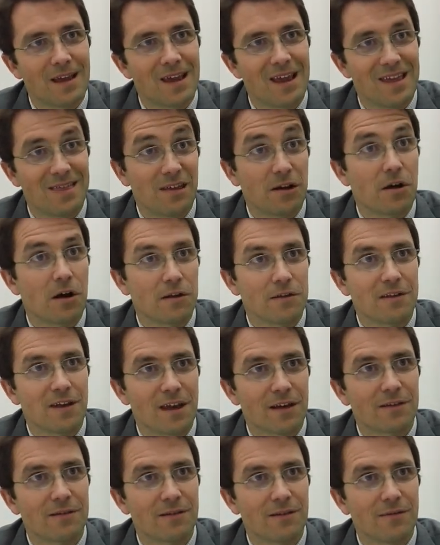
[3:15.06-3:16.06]
in the
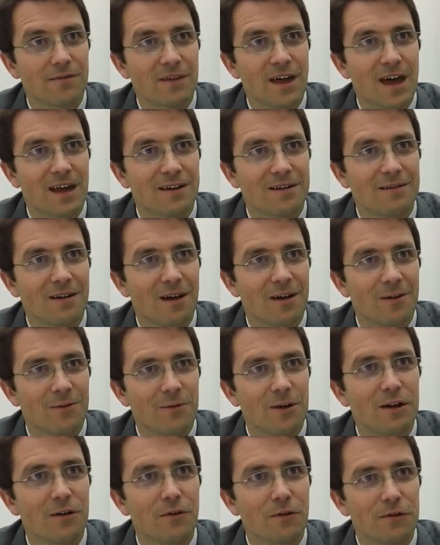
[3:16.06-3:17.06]
context of that
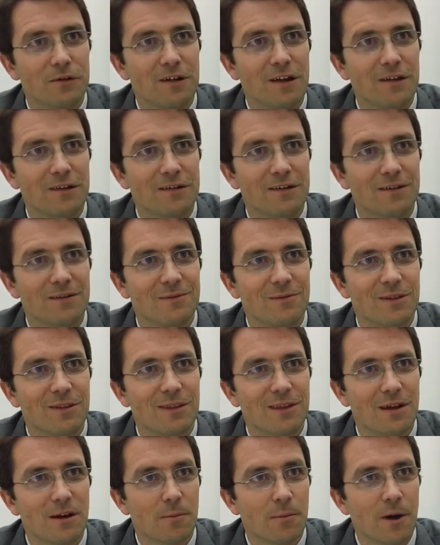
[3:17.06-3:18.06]
renegotiation
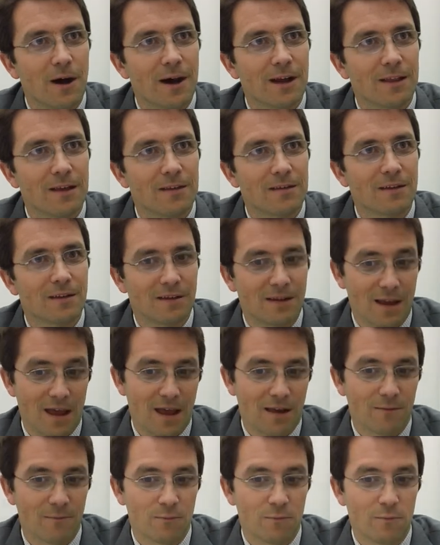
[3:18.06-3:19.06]
with their pilots,
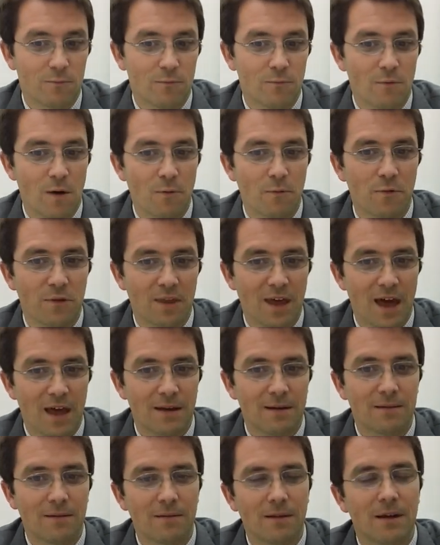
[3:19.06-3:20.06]
and what would
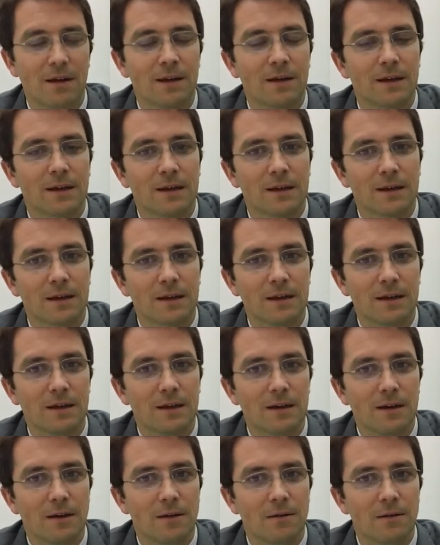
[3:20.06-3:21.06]
that,
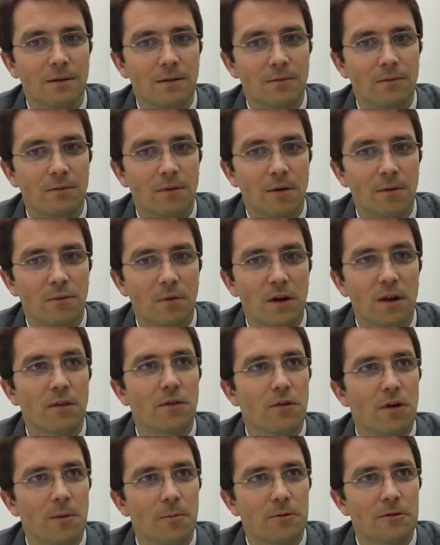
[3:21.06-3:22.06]
what
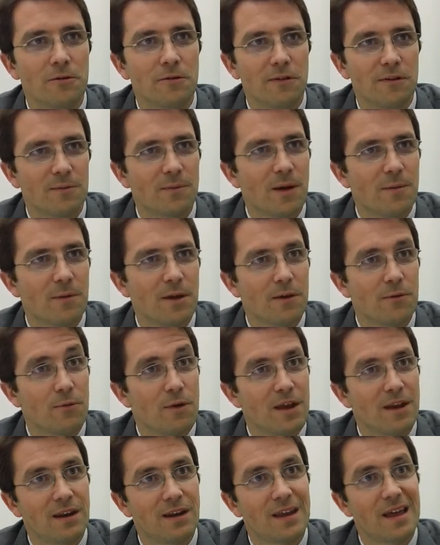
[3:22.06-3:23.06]
other opportunities might be
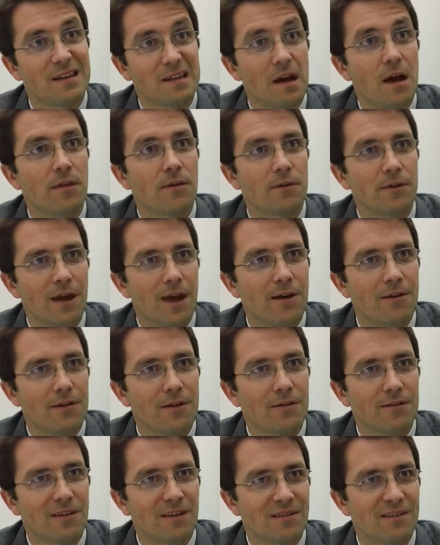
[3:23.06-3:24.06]
created at other
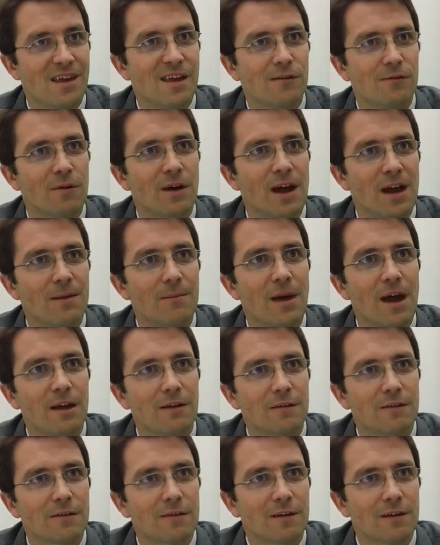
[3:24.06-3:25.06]
carriers as they try and
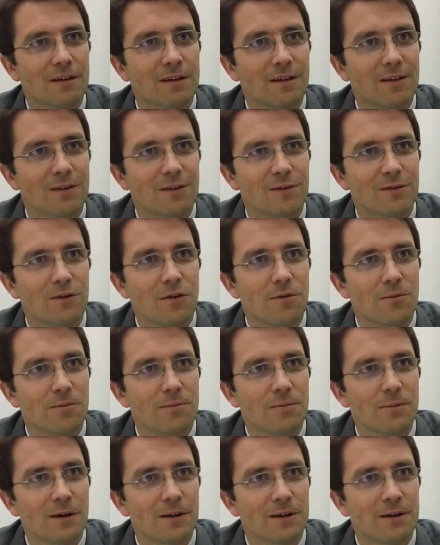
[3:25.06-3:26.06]
match the scope
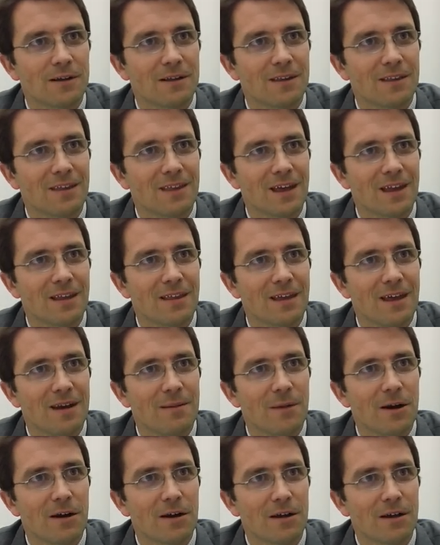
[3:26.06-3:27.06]
that
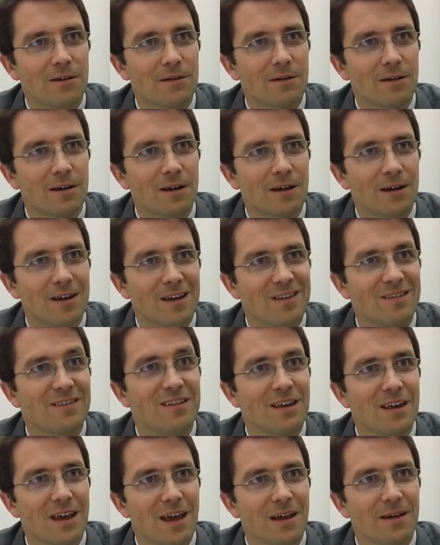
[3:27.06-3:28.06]
American is
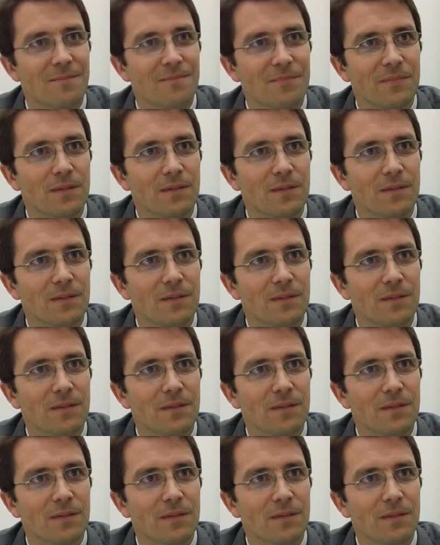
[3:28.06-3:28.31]
seeking.